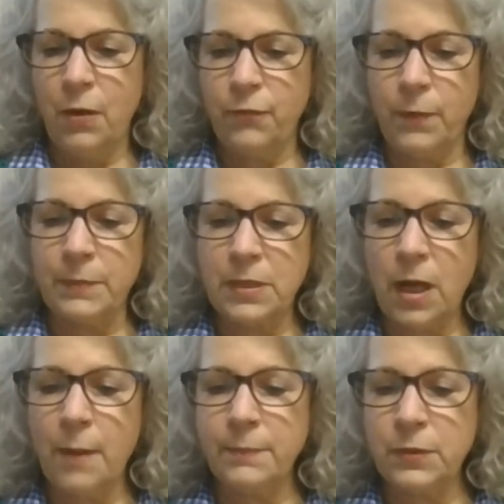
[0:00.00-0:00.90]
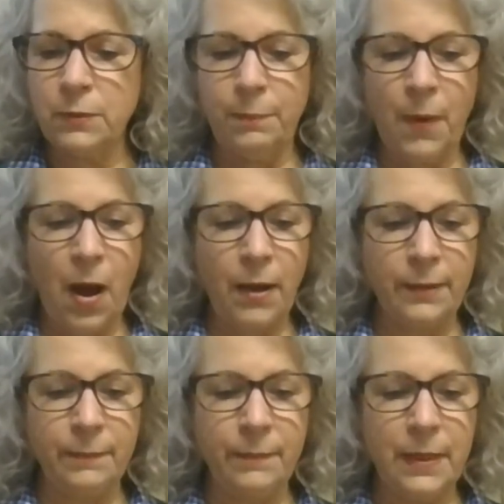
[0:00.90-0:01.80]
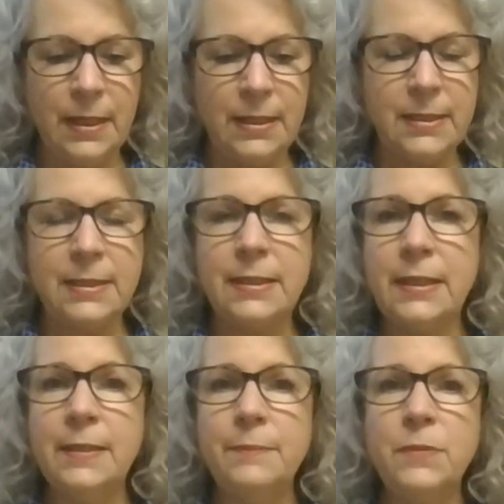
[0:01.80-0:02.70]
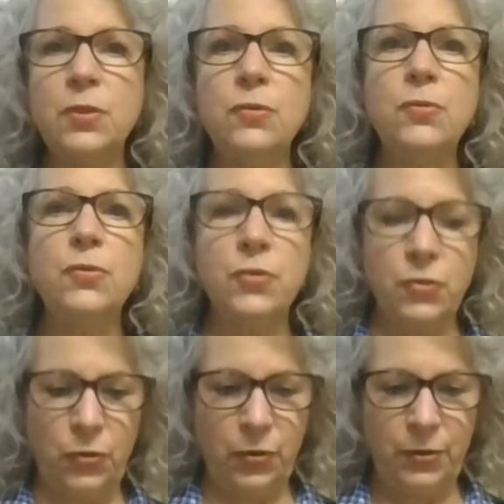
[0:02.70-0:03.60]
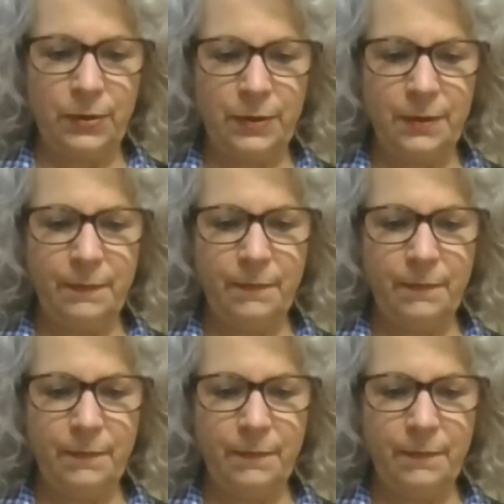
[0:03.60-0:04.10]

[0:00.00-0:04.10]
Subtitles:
from top to bottom, stem to stern.